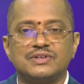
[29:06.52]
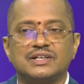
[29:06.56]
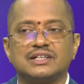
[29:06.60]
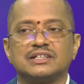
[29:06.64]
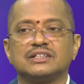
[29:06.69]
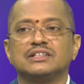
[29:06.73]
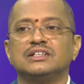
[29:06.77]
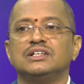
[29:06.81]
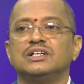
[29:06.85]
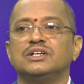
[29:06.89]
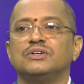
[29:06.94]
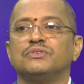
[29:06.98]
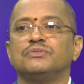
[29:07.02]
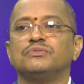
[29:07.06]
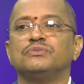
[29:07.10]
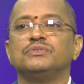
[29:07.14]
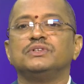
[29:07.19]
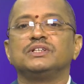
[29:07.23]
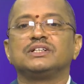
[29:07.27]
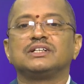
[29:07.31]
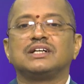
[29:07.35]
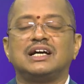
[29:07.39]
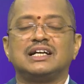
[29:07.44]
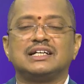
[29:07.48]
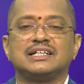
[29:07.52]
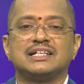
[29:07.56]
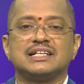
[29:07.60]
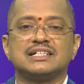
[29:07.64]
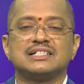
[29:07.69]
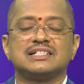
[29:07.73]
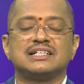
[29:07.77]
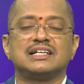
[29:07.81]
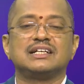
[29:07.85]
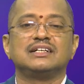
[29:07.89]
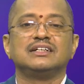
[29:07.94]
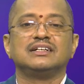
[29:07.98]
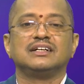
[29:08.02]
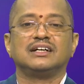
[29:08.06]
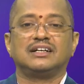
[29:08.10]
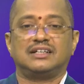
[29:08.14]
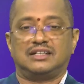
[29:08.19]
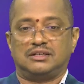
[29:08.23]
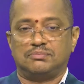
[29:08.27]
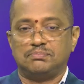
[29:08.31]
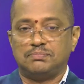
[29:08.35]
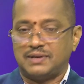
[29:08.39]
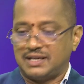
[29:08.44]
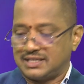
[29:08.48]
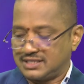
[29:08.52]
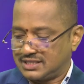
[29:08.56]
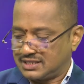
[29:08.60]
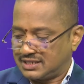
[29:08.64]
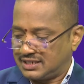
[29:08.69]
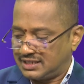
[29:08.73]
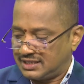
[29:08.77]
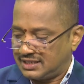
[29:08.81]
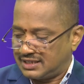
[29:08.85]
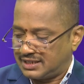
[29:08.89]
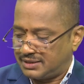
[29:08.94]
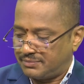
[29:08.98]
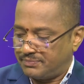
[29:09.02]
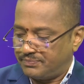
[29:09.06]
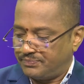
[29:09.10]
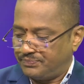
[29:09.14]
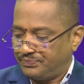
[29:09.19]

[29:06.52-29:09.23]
one we call it as a Pascal law.